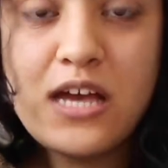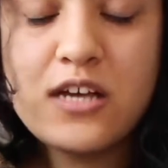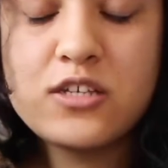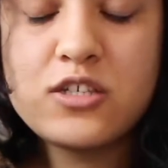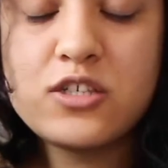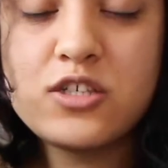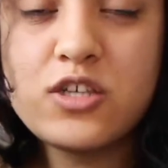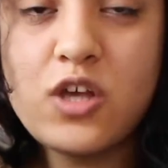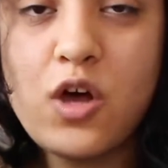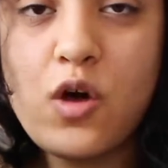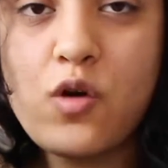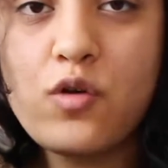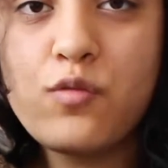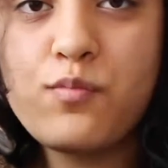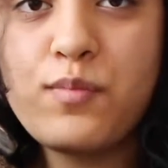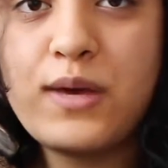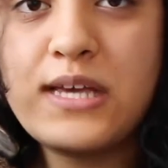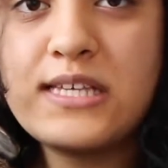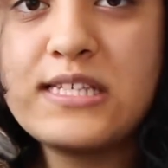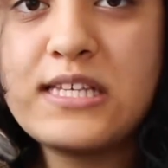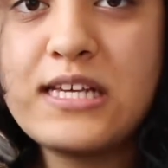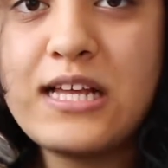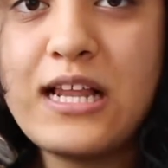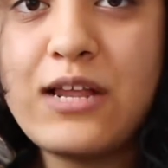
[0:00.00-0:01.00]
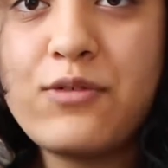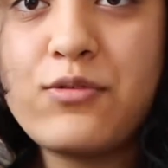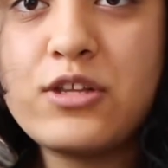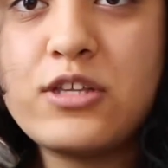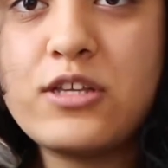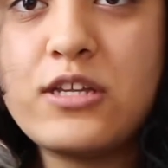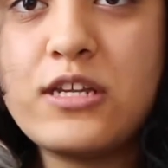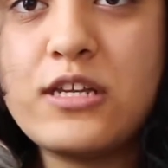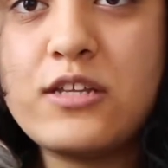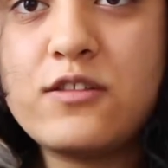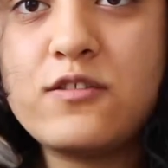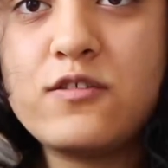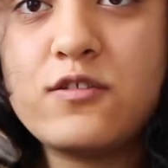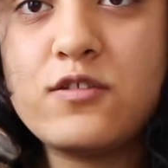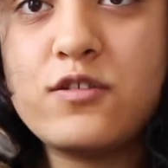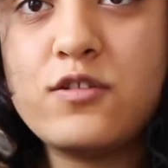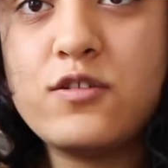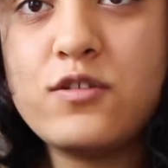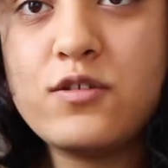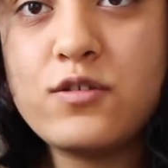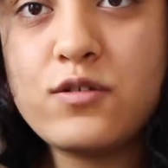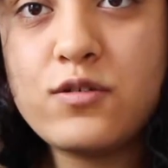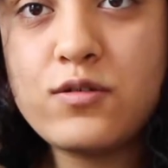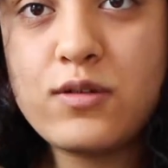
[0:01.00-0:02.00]
So basically what you need to
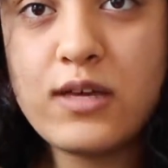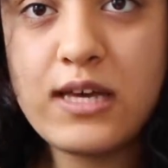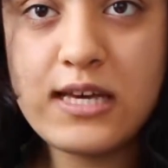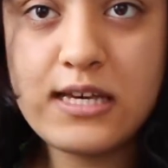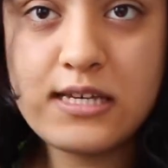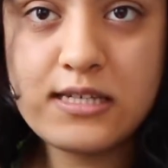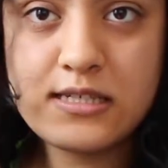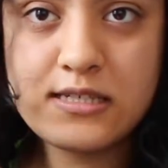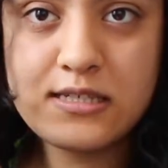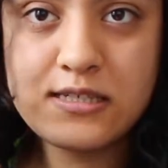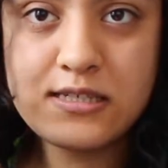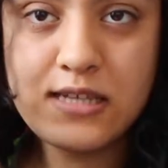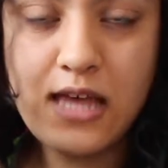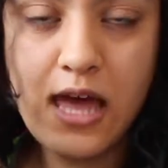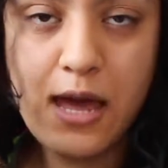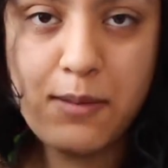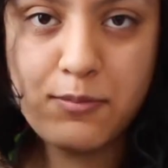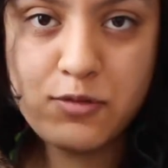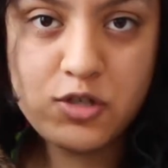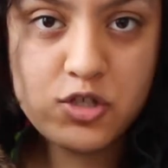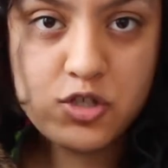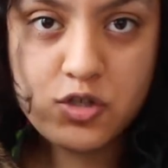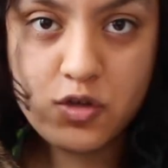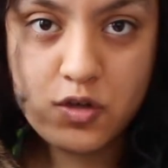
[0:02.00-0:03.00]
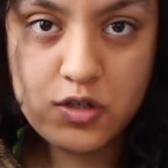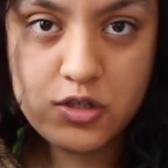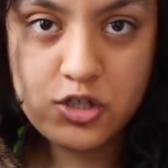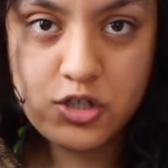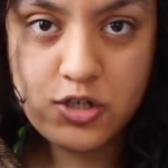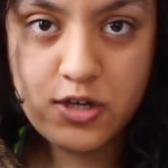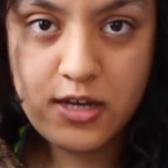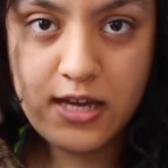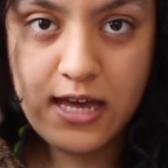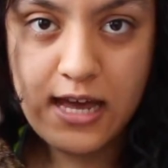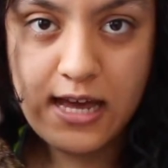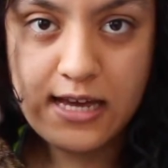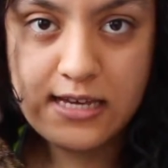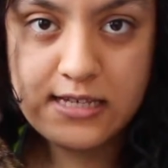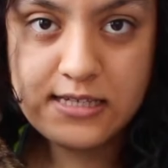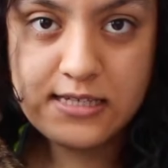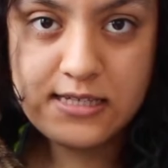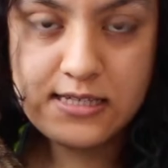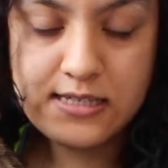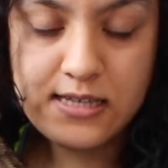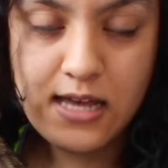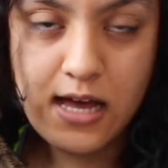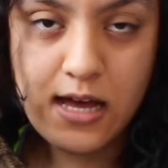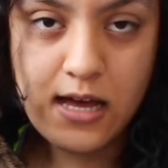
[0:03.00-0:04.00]
do is, I'm just going to show you
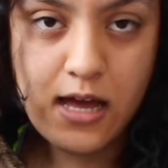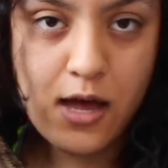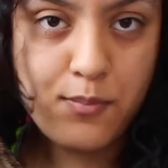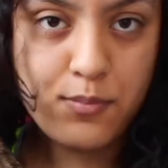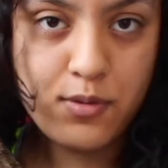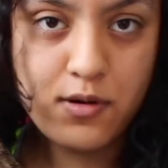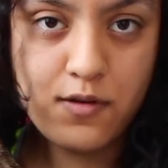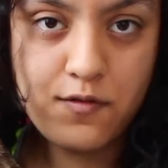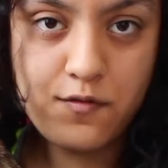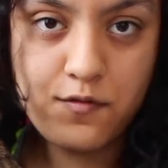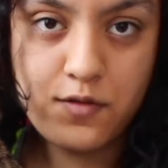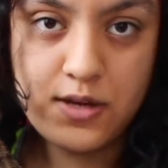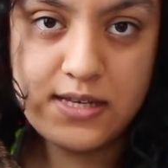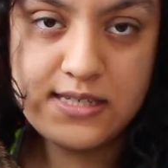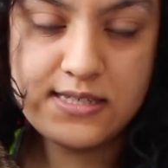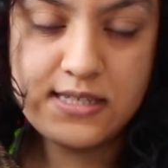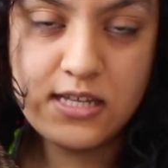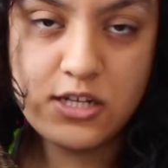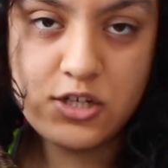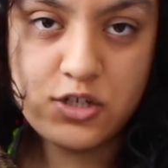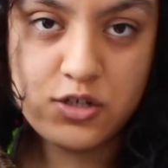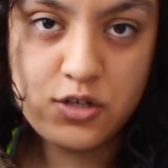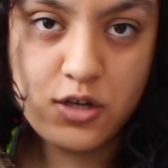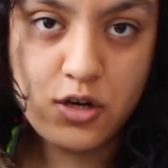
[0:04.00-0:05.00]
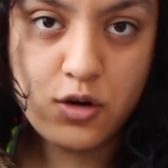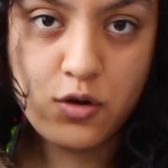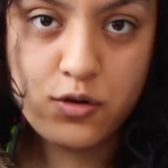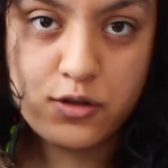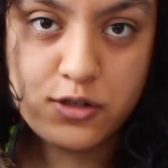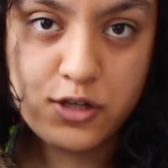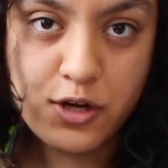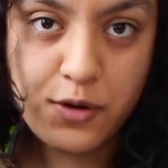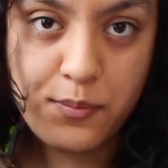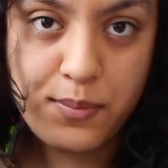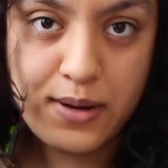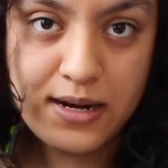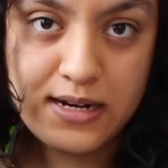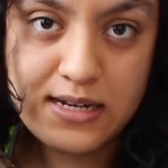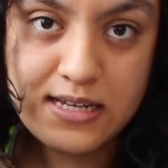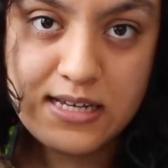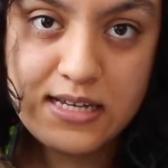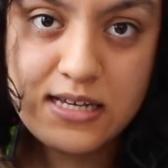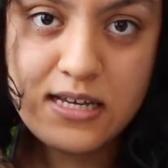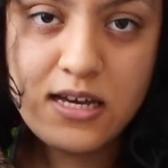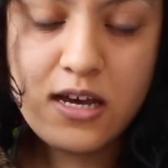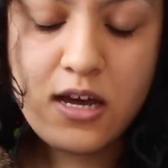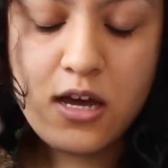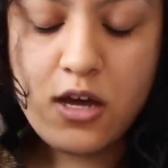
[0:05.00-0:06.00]
guys a couple of ways that you can hold your
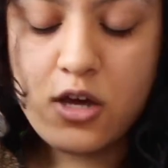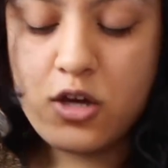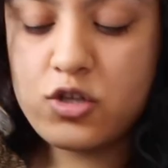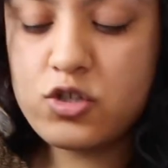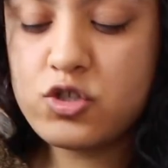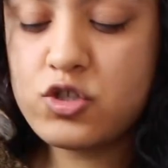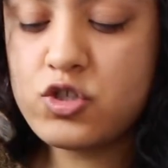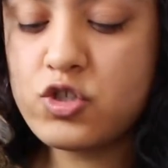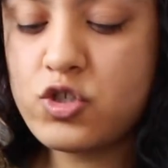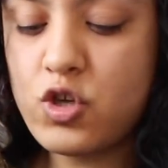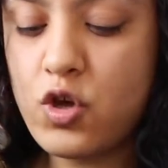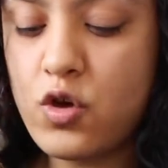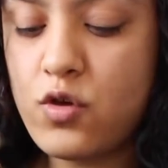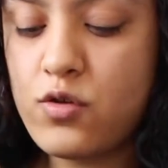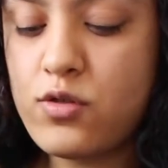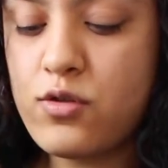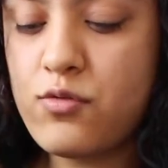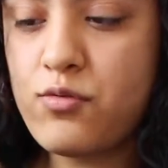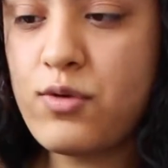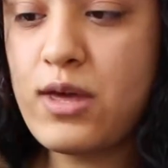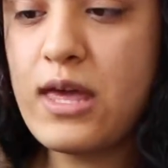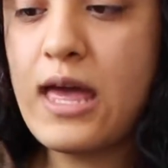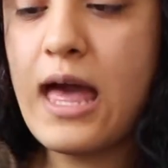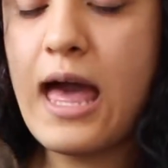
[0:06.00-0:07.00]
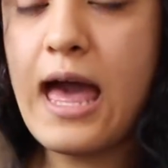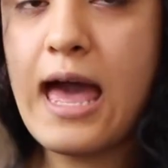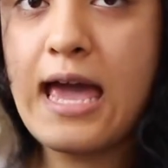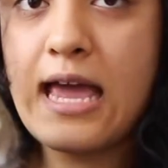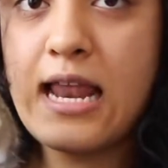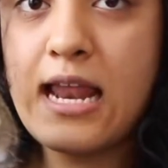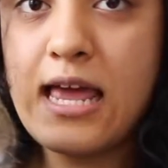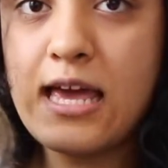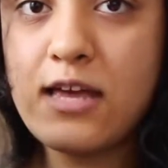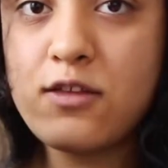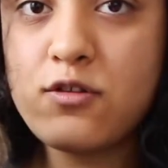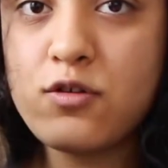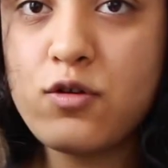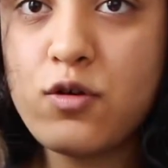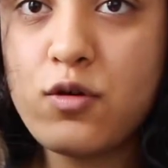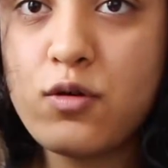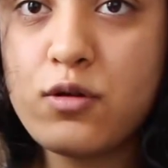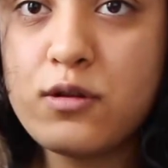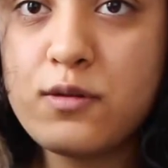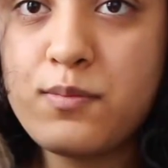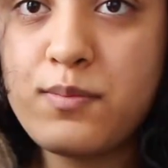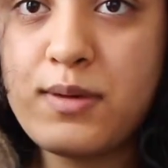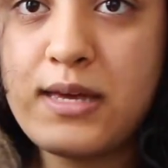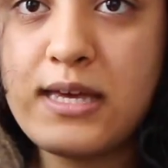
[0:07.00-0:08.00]
bunny. So the way I like to
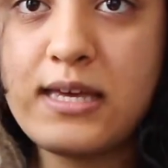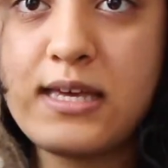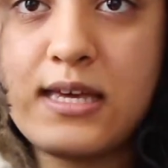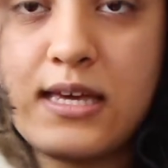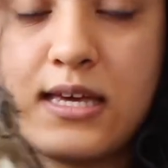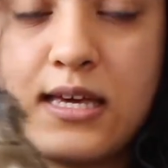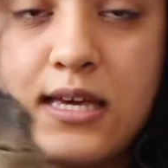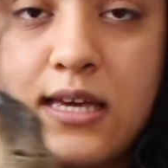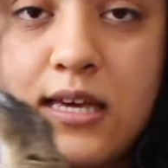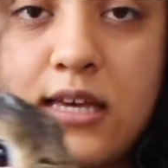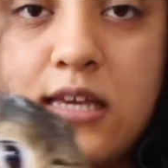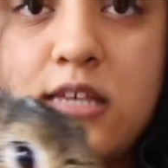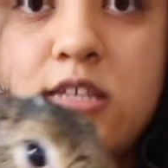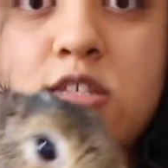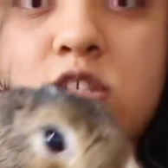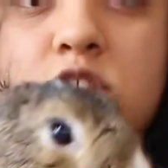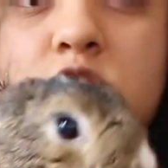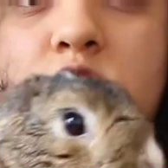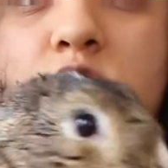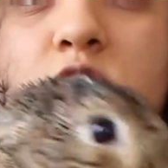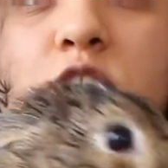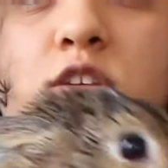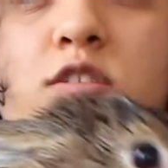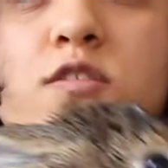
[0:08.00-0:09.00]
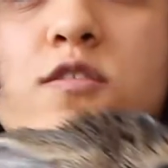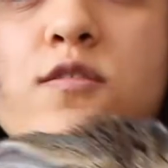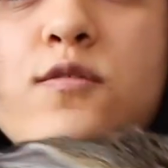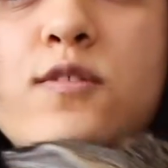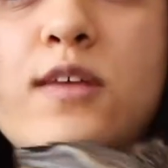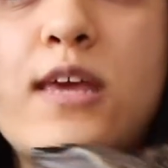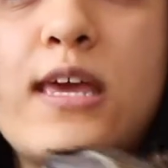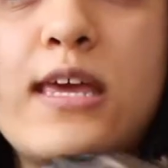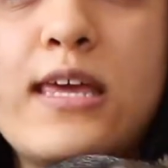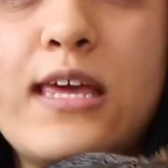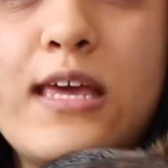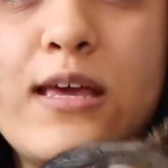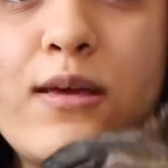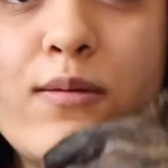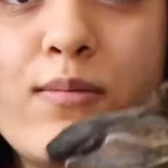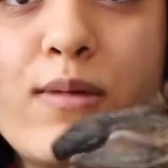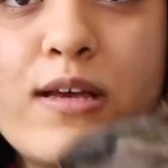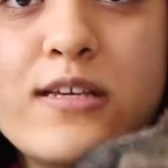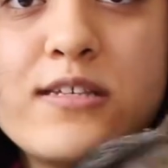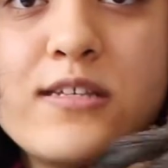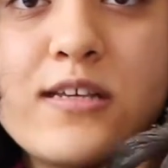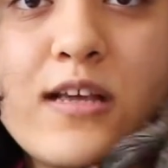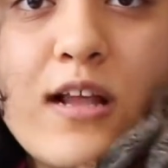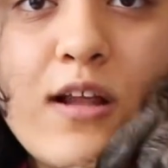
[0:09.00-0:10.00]
hold Pinky is just to take him
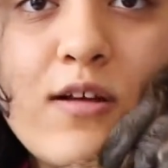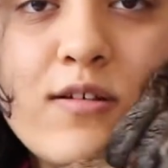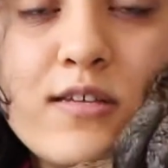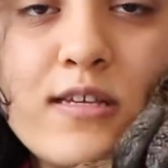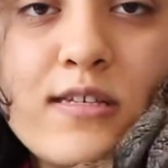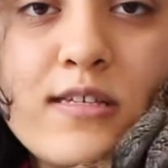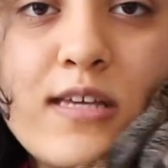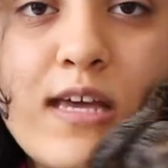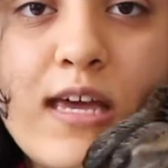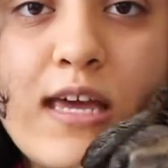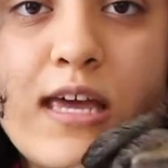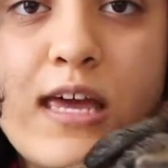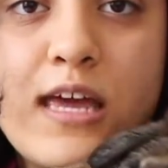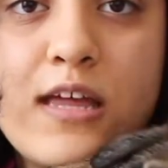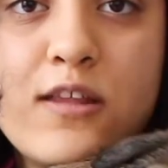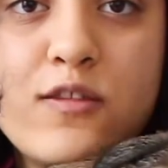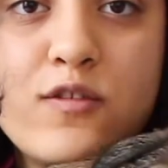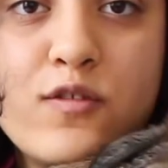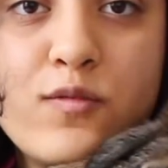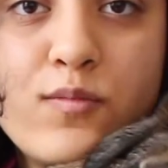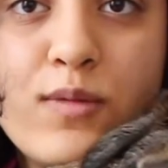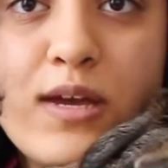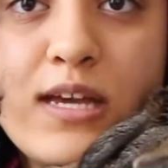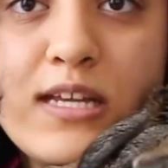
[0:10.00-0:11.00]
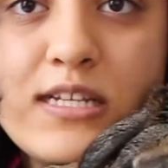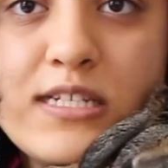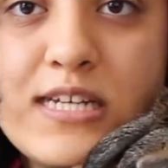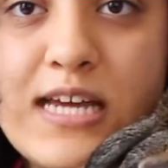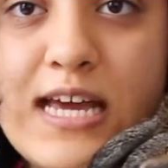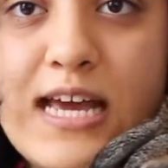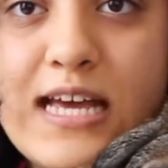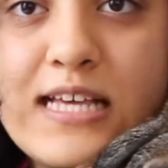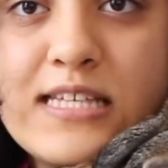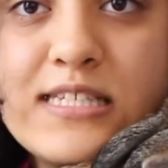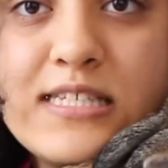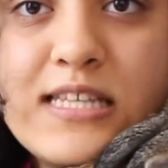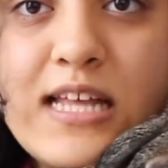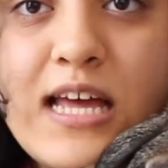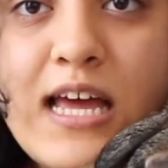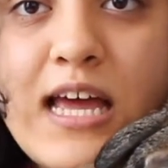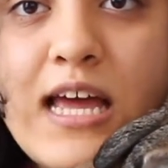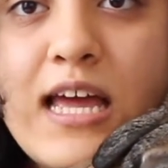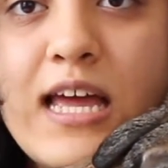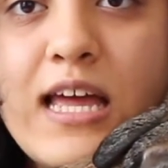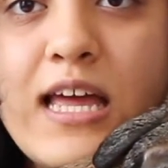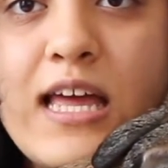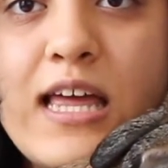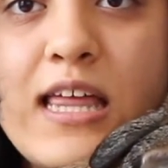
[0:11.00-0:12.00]
as close as I can to my chest,
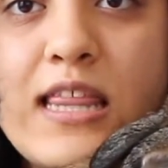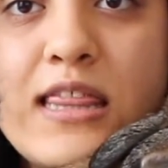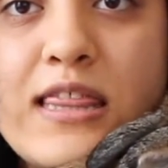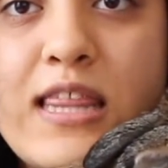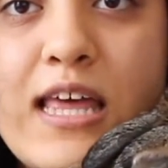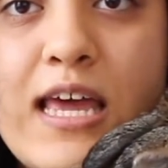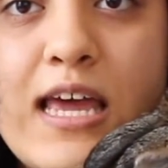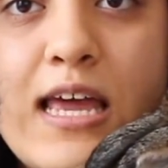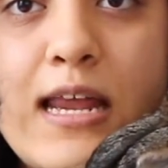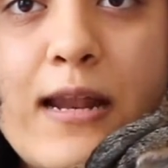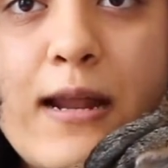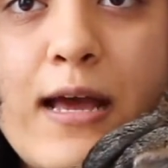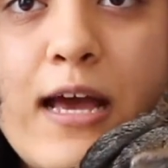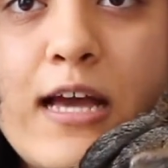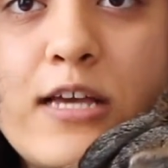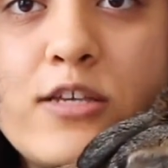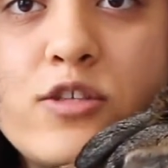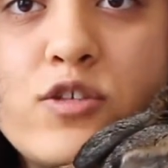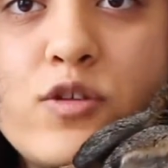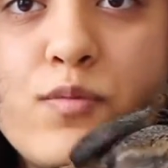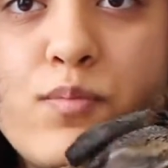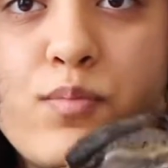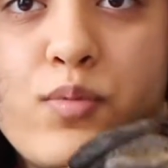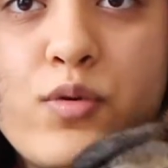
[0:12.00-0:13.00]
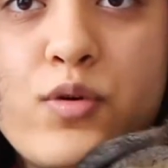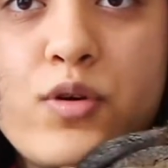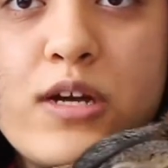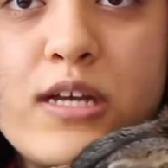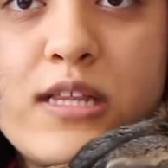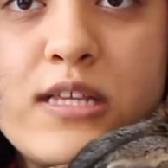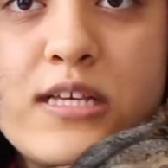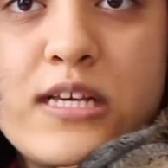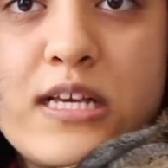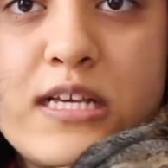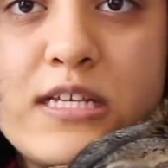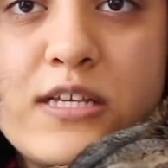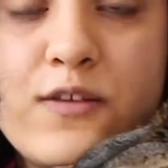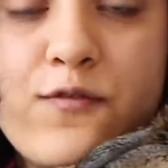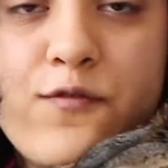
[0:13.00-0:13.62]
and then I support his